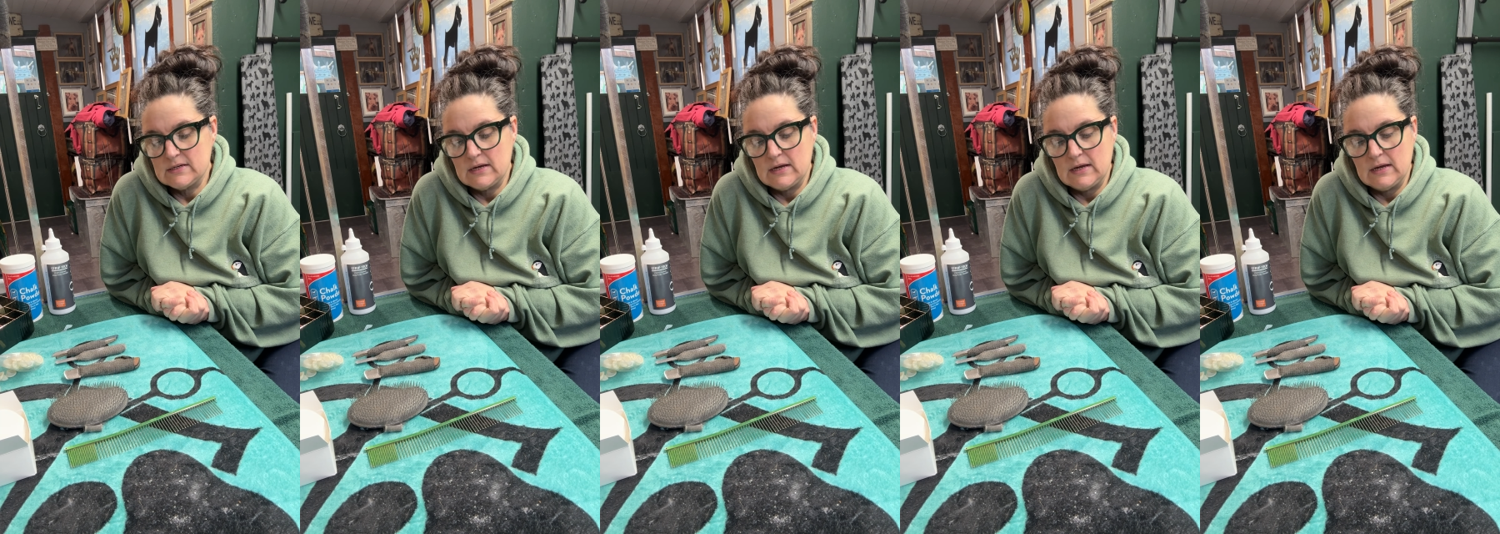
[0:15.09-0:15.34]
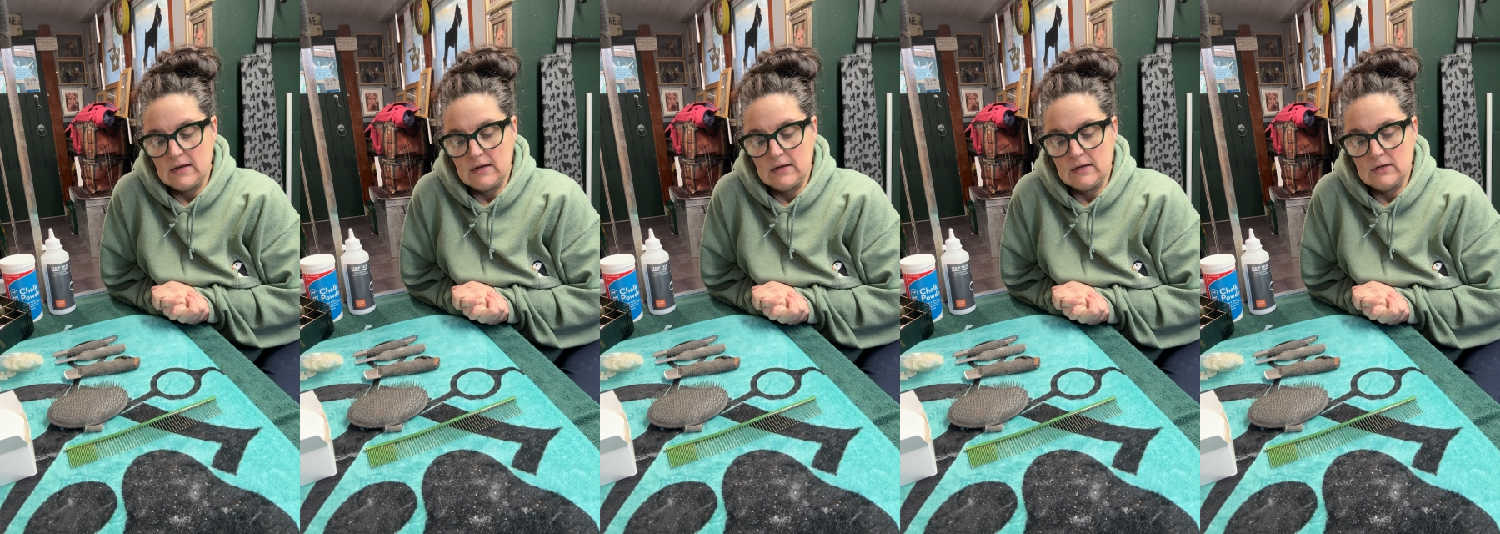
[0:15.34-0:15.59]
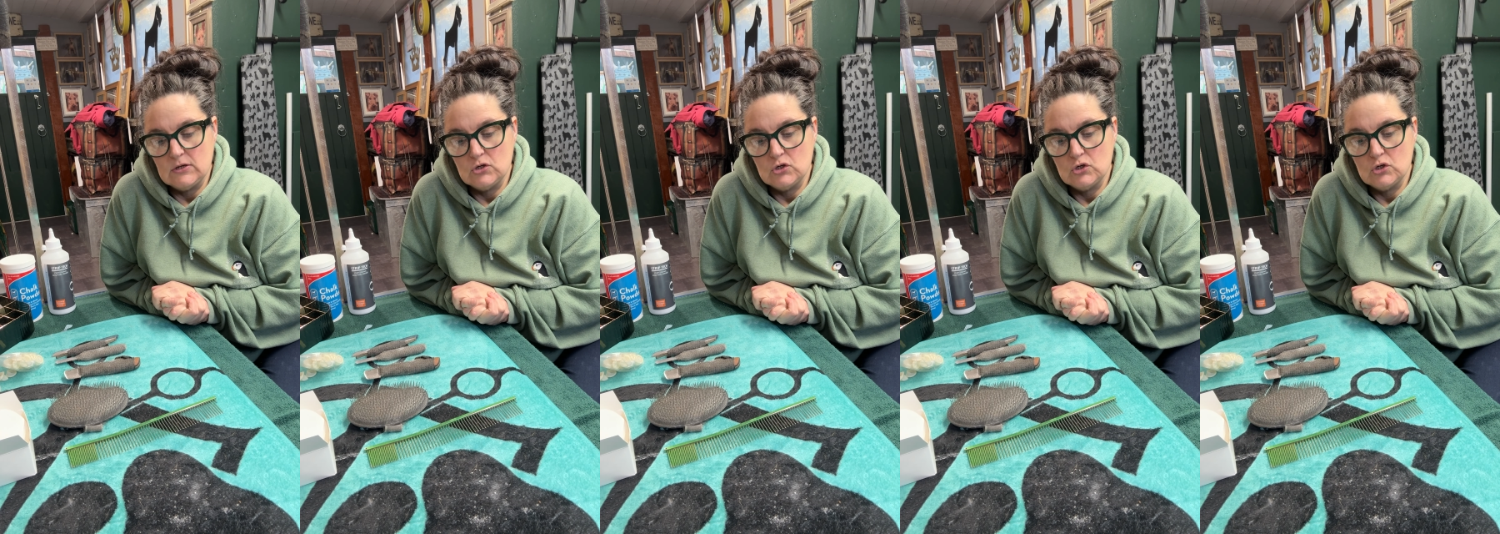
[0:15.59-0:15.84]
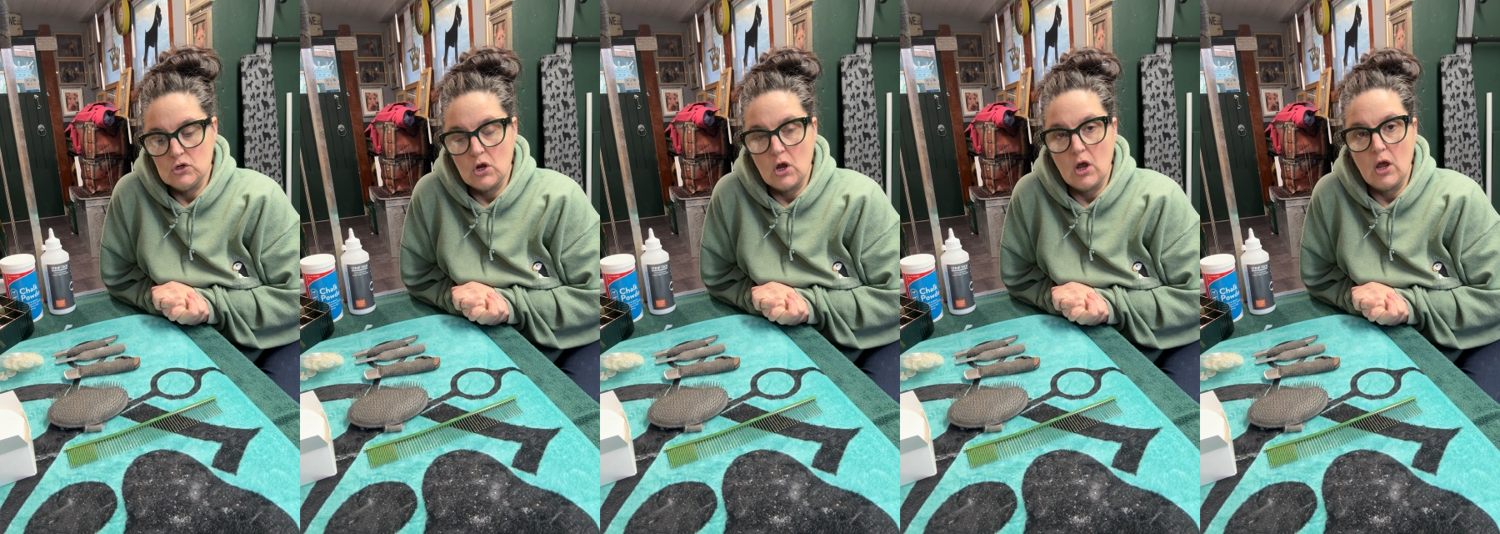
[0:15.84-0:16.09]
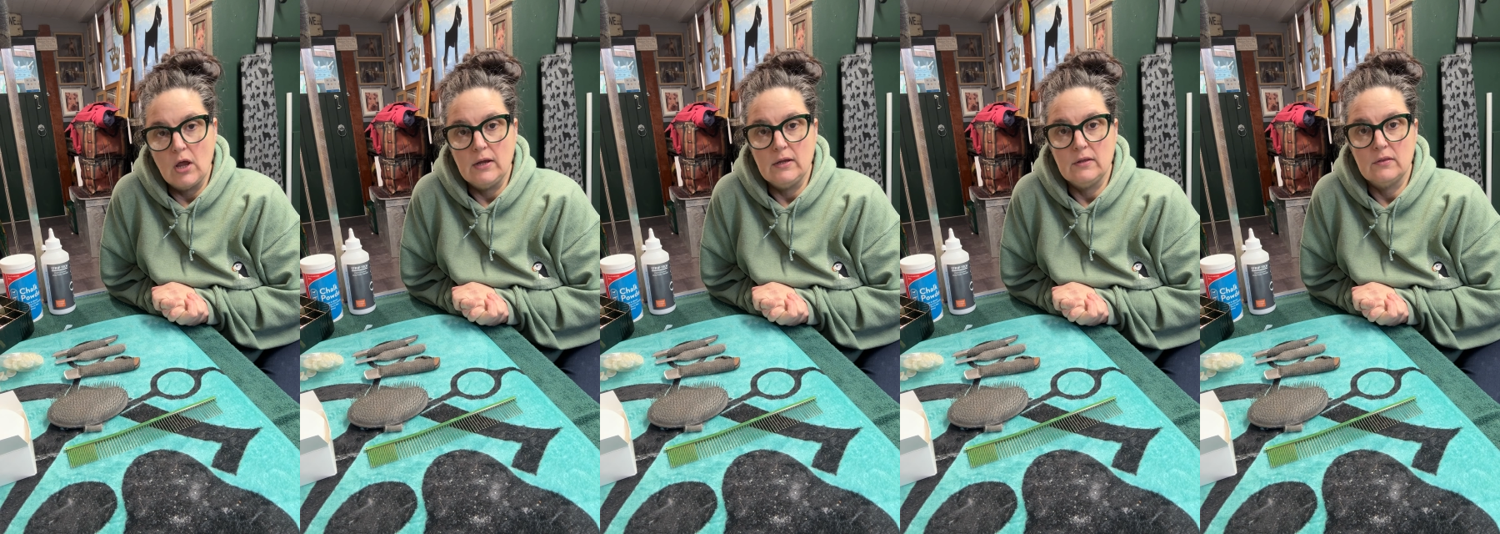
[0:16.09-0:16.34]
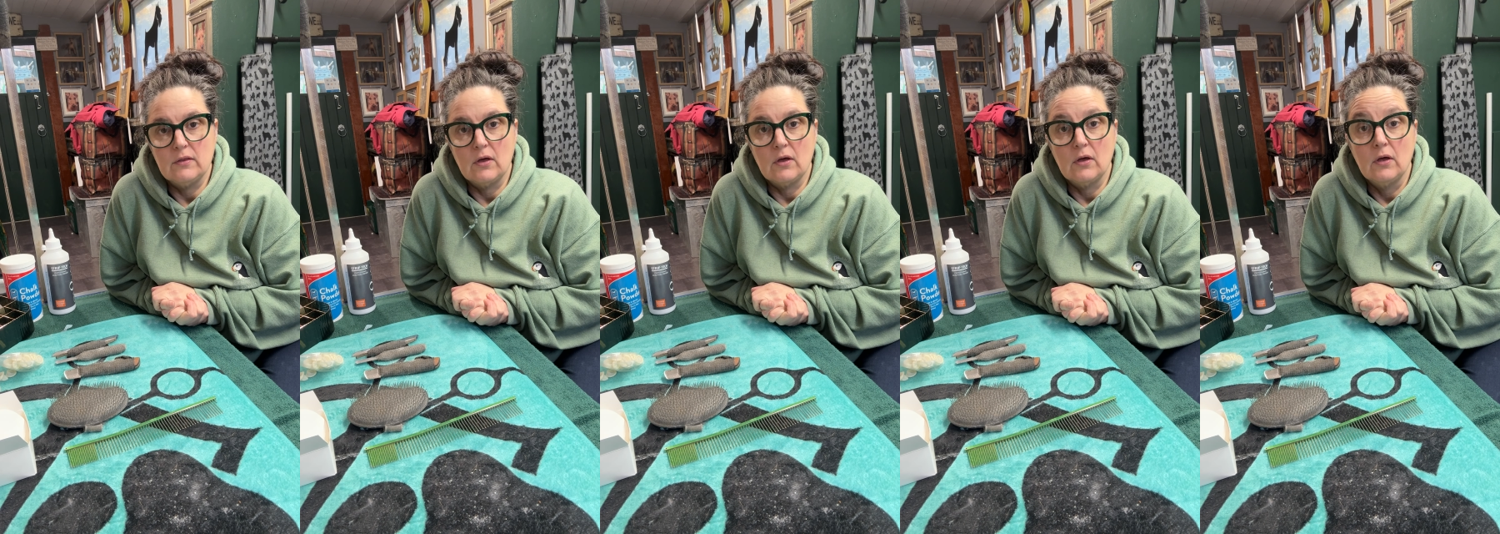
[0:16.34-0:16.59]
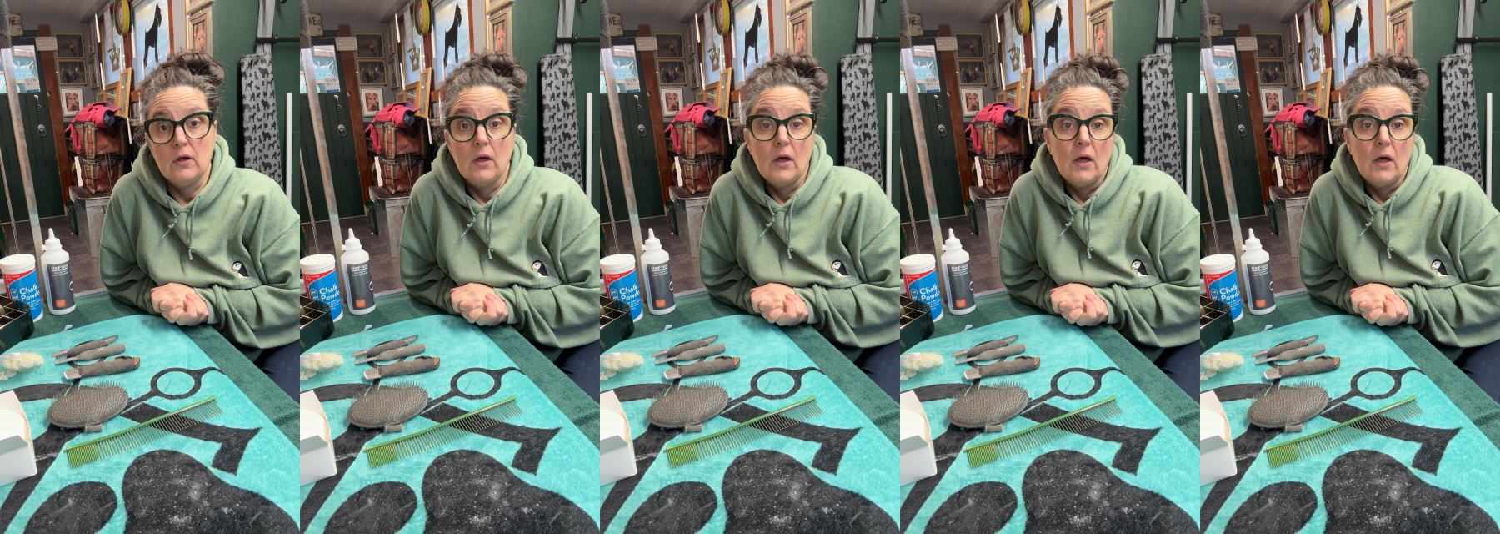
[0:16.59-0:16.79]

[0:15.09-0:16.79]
in either